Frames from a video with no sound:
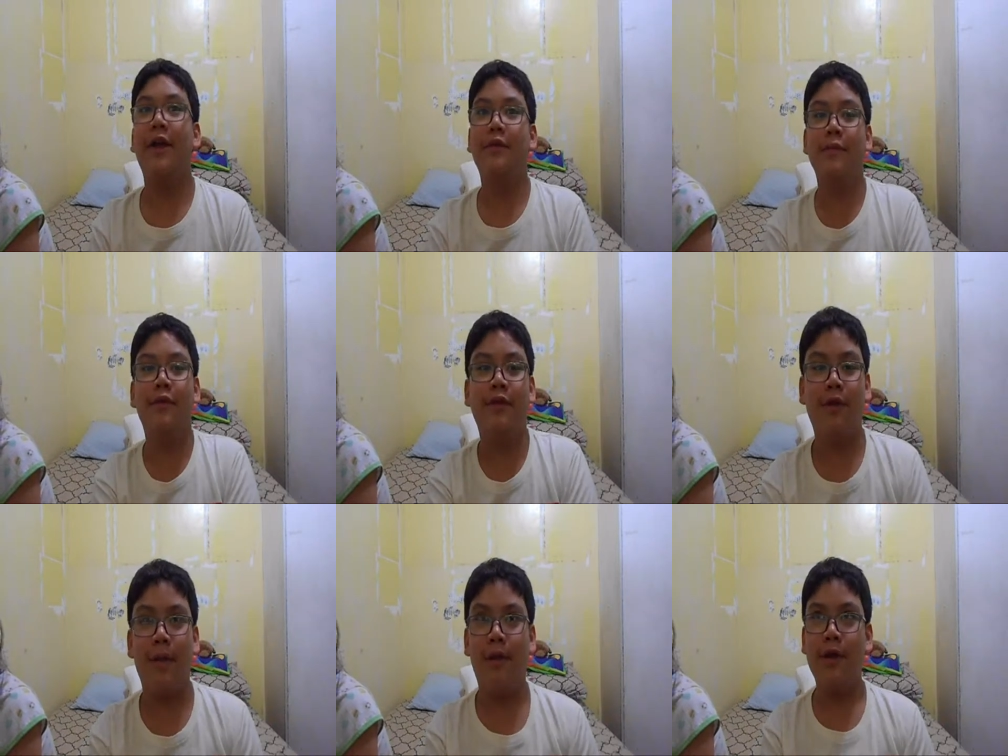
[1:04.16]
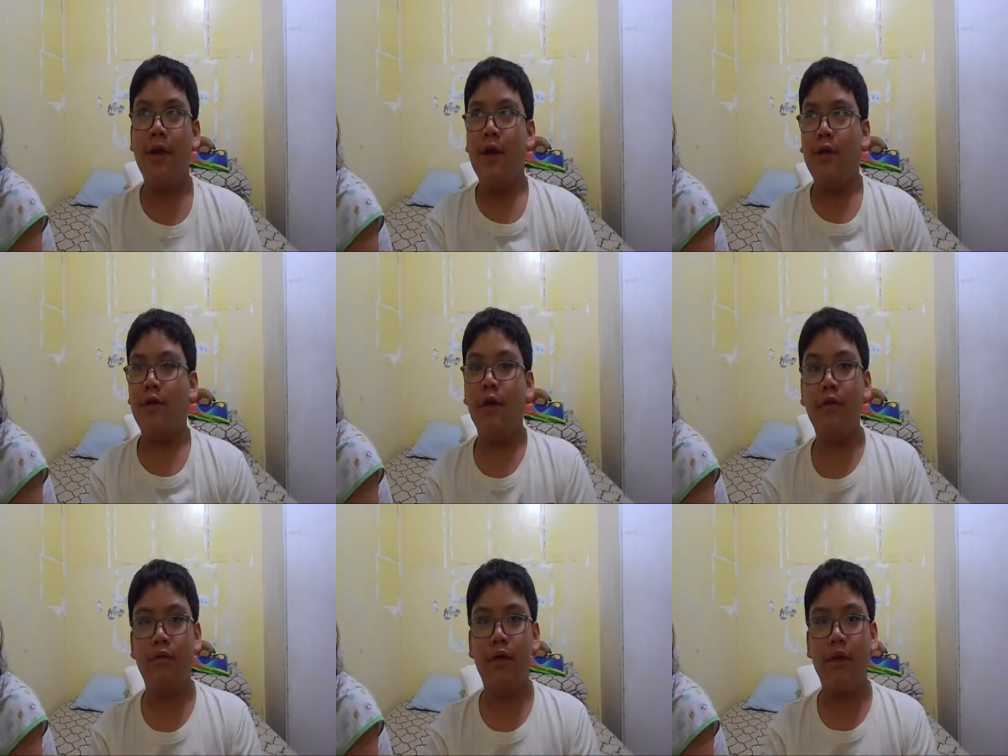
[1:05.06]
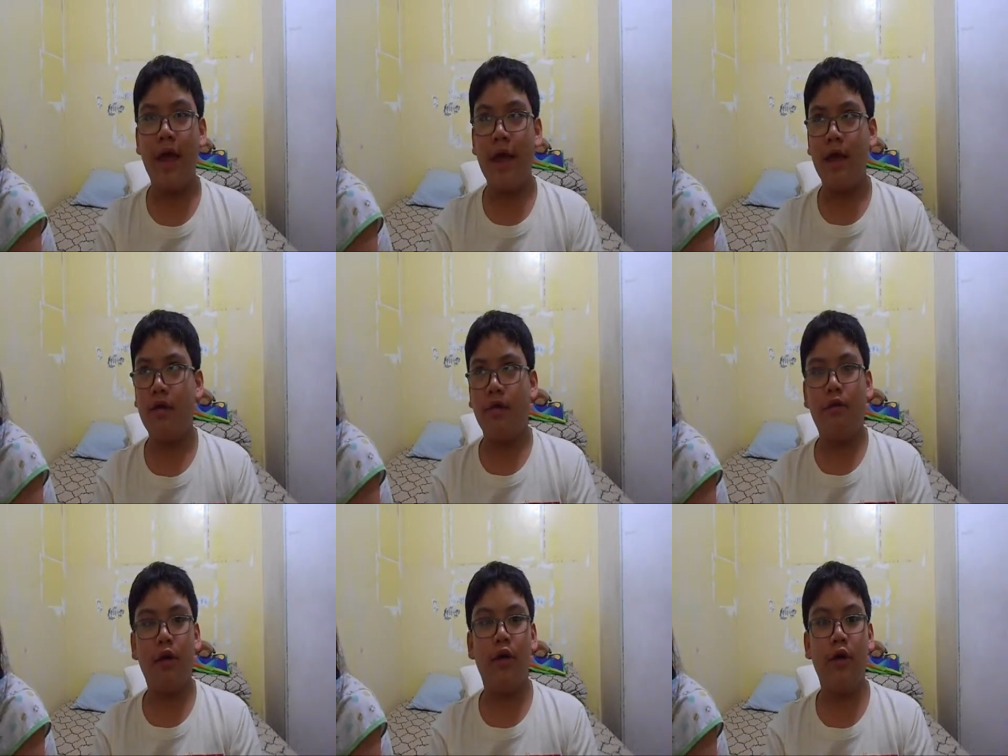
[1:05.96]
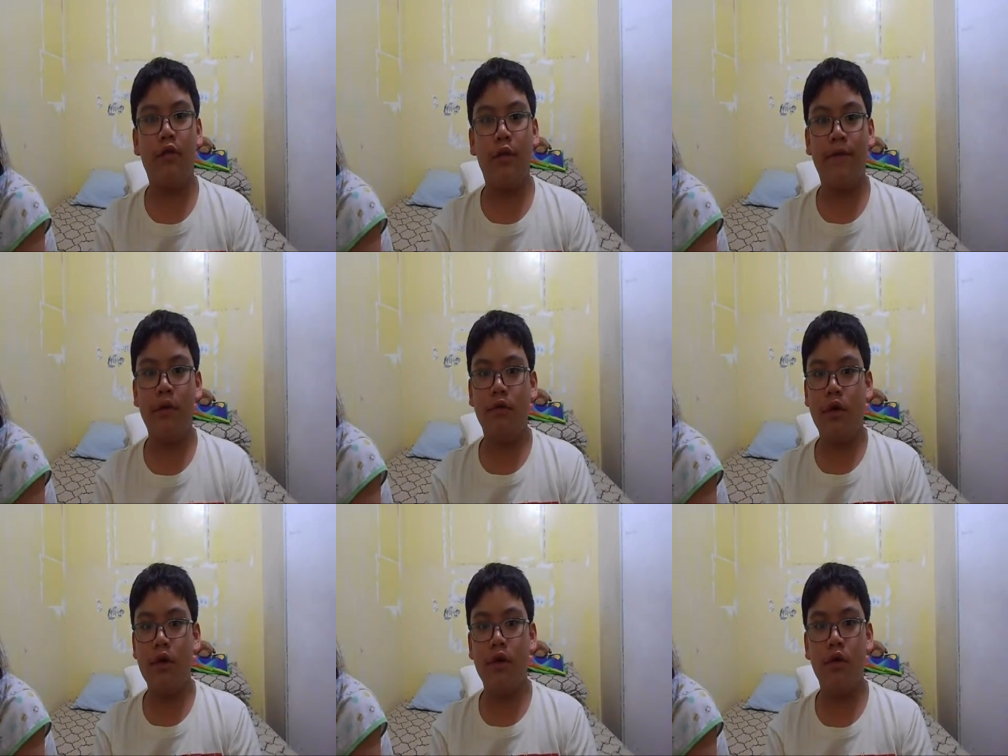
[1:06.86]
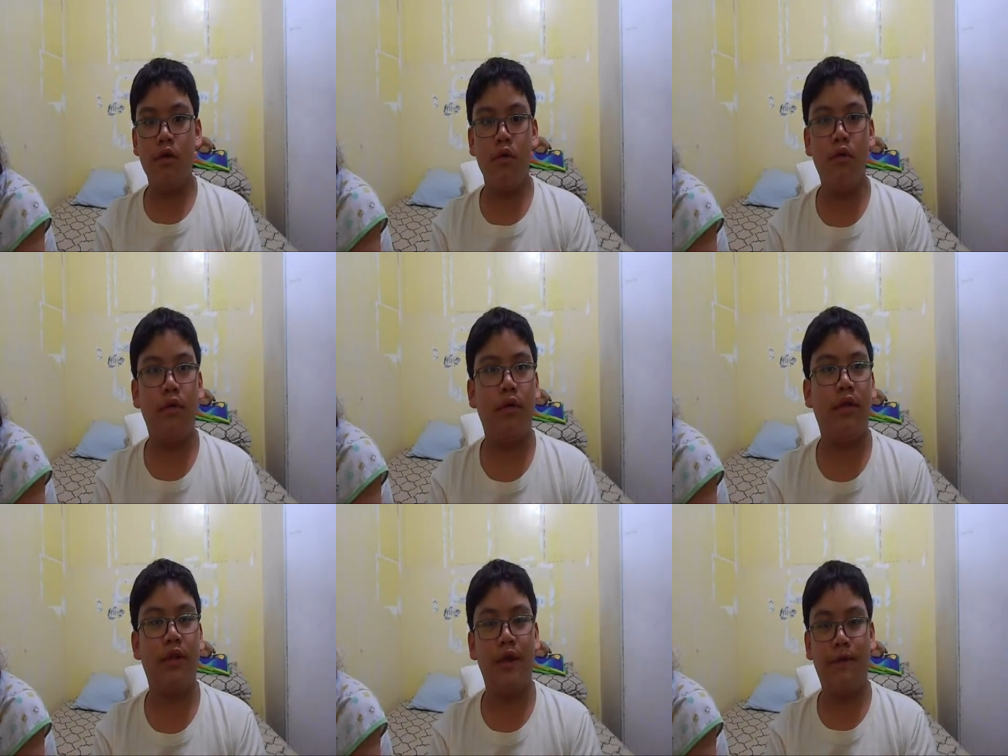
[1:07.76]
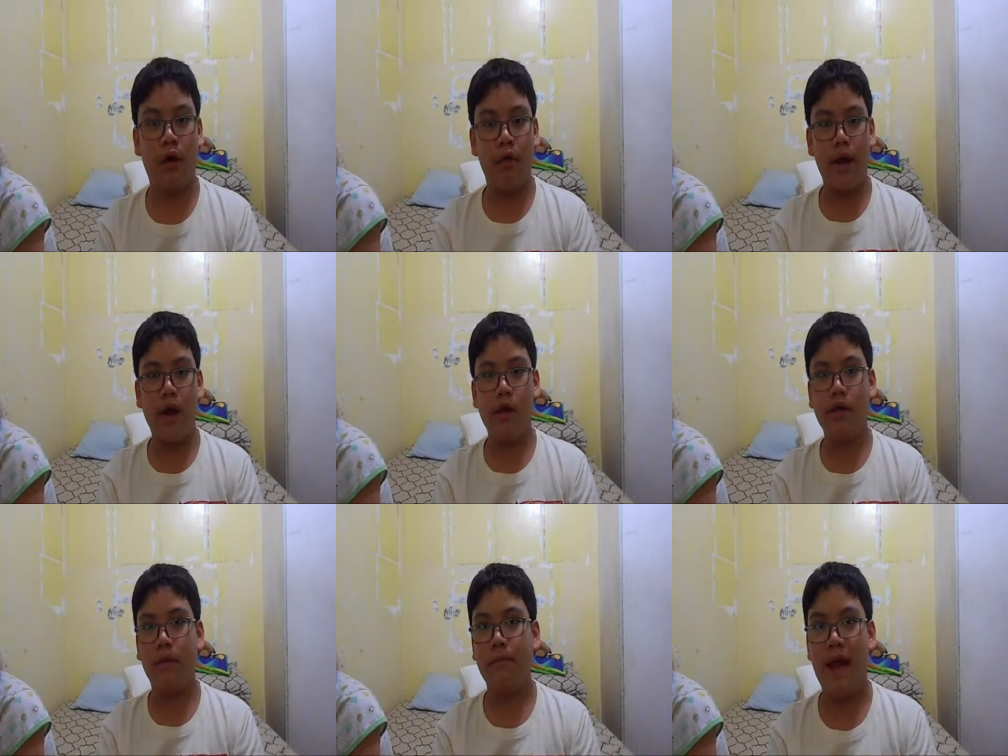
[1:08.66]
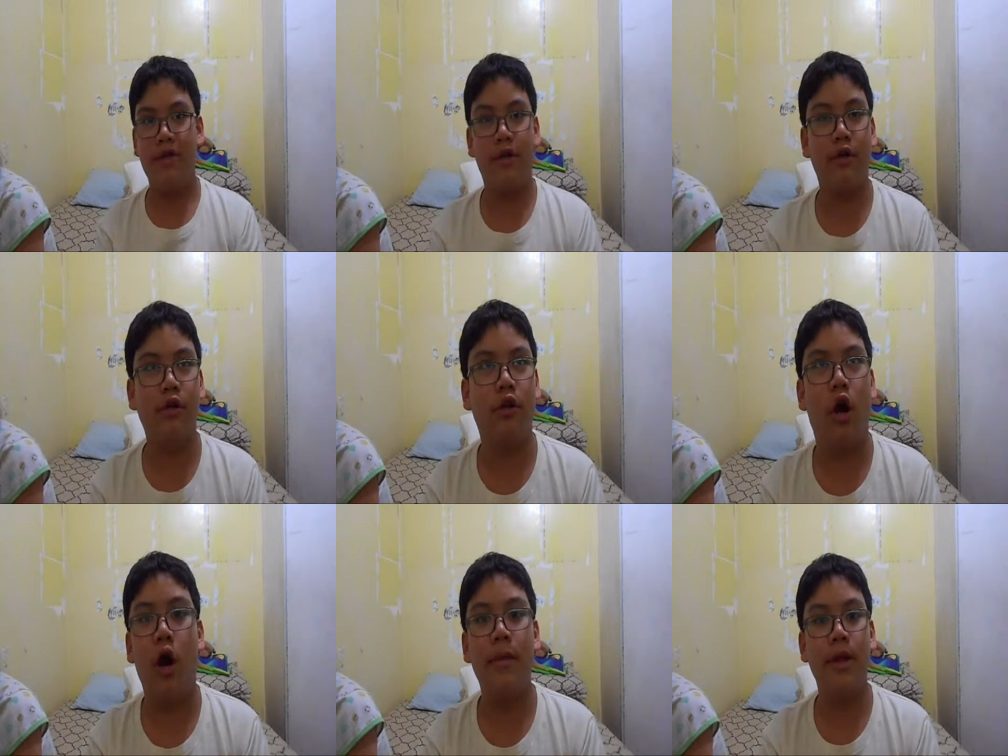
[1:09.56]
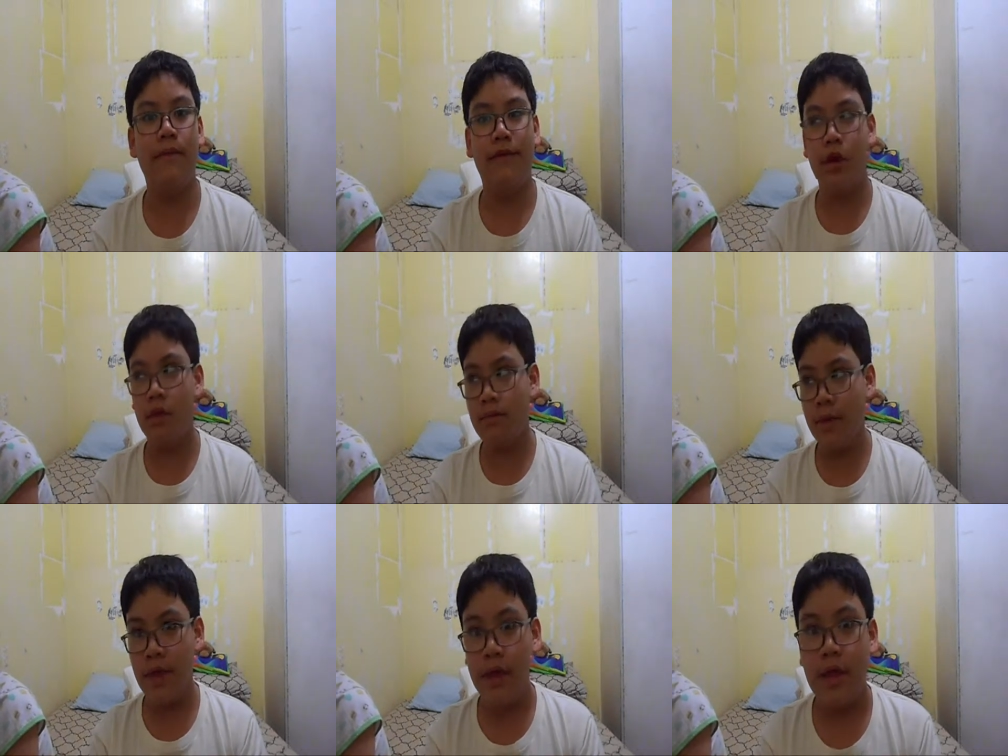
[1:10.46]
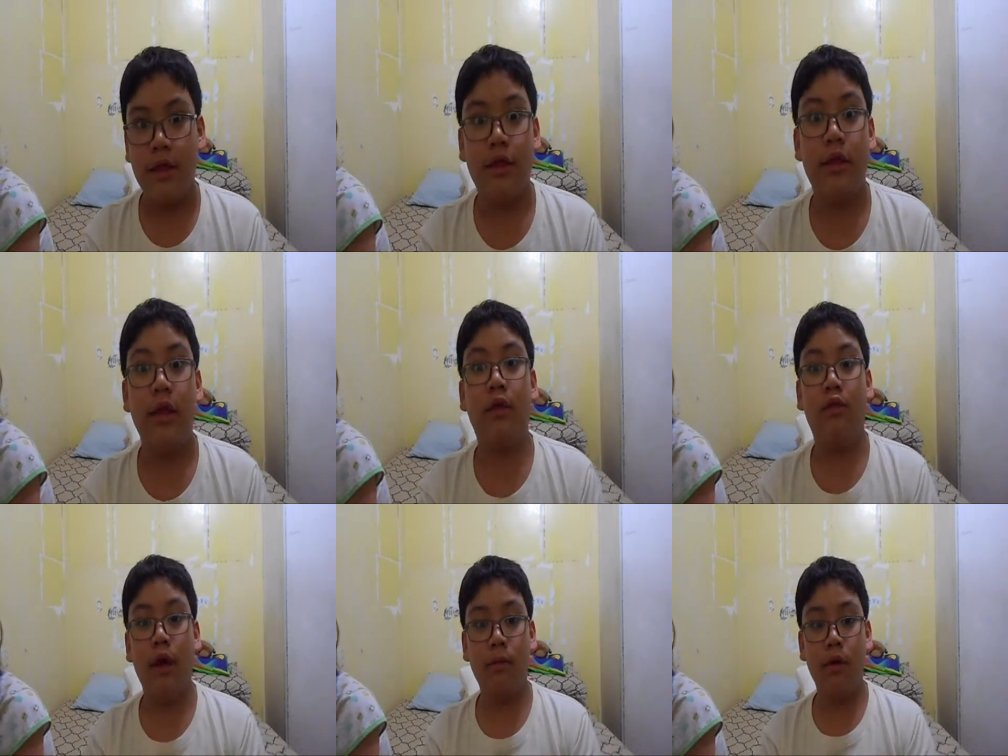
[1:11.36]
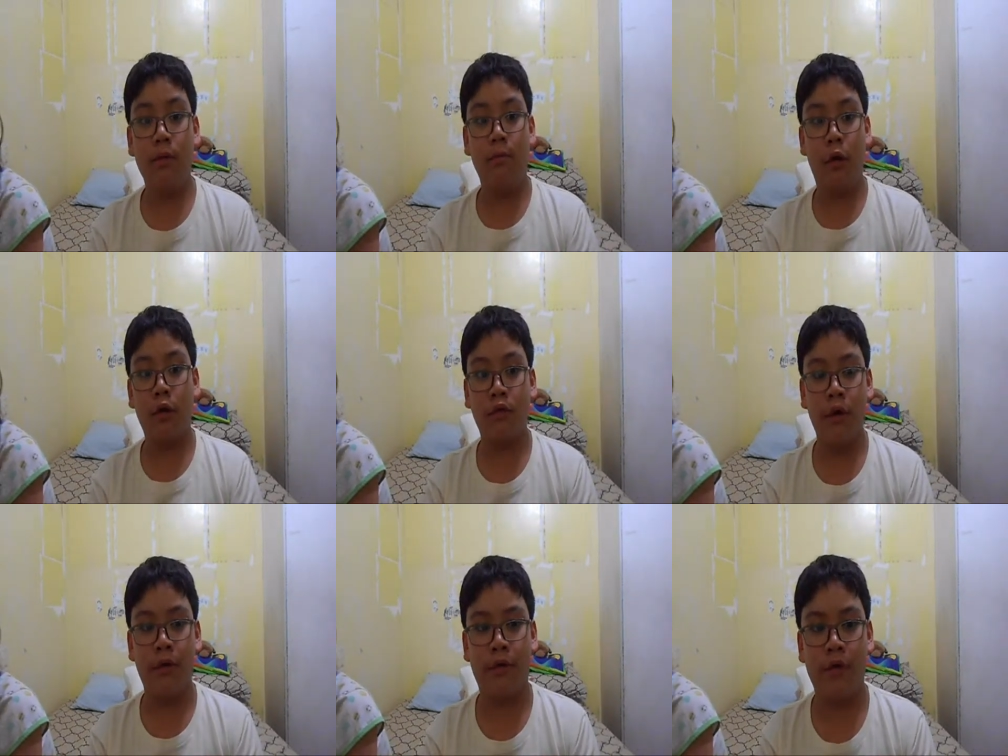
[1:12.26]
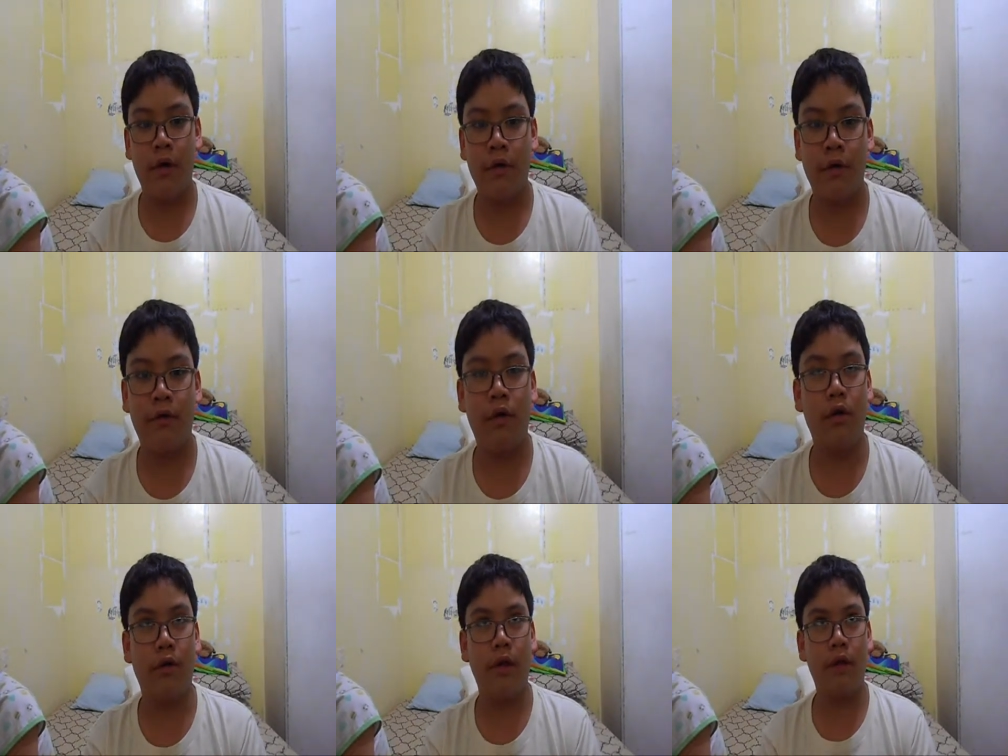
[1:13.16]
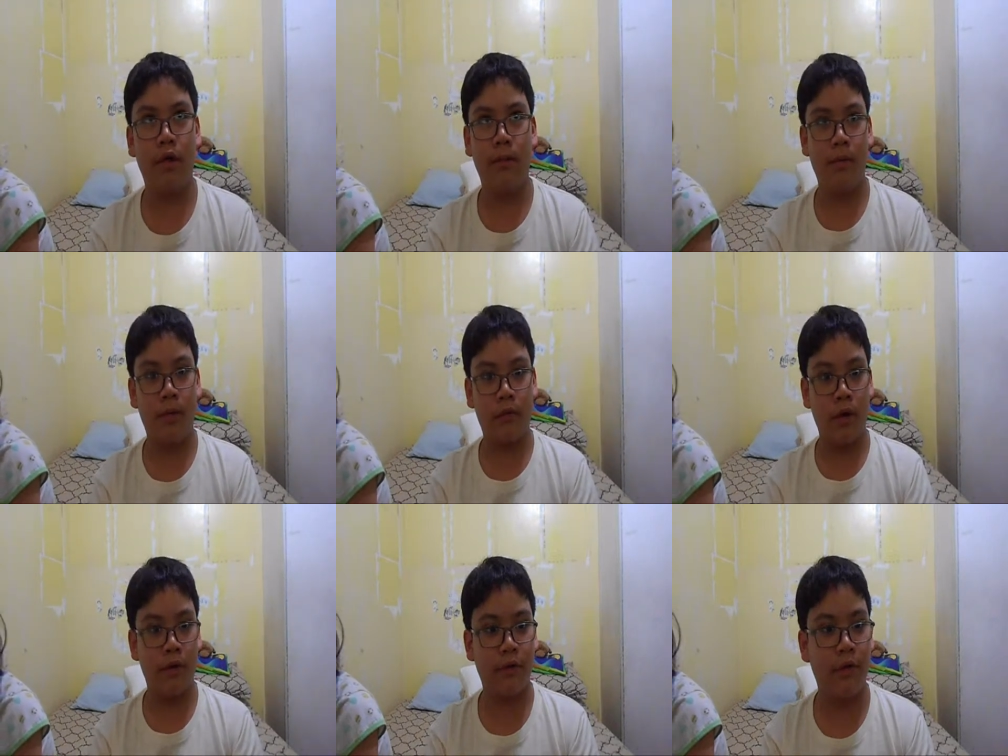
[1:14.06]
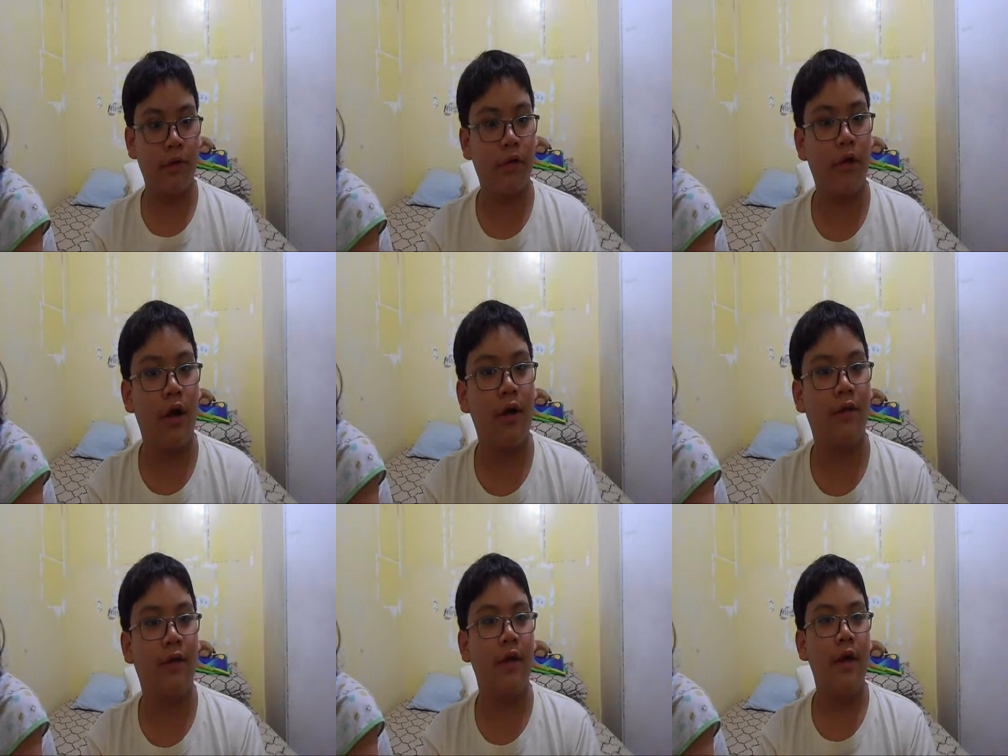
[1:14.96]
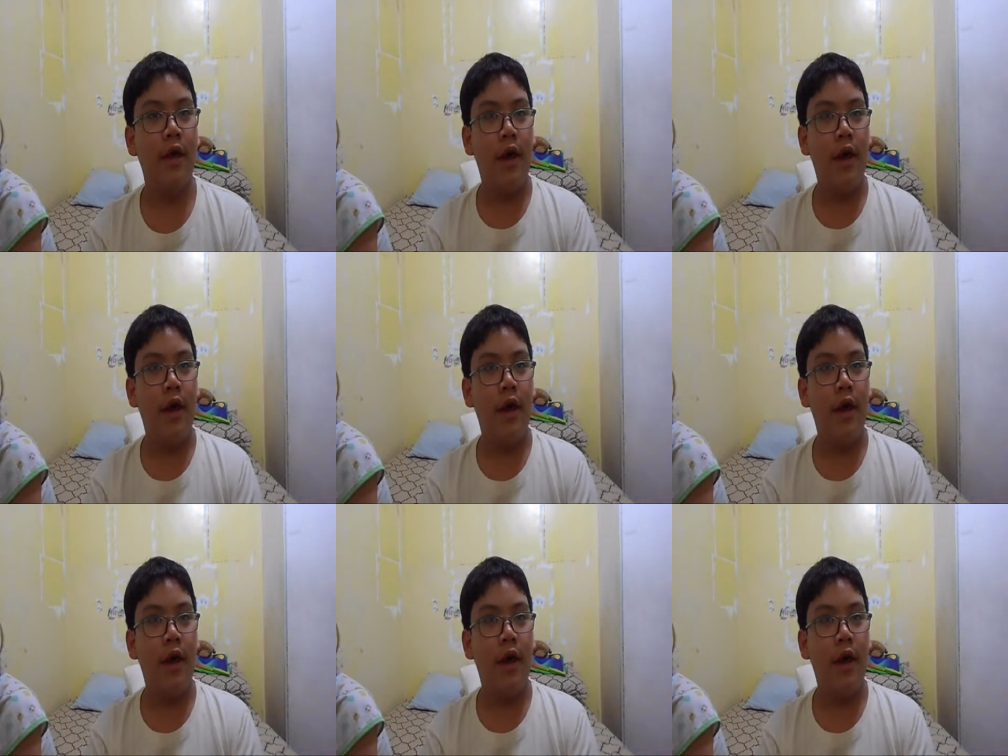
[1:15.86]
yeah, you mean the tripod. So today we're going to review the new Steve Carell magical comedy film, The Incredible Burt Wonderstone. Of course, The Incredible Burt Wonderstone stars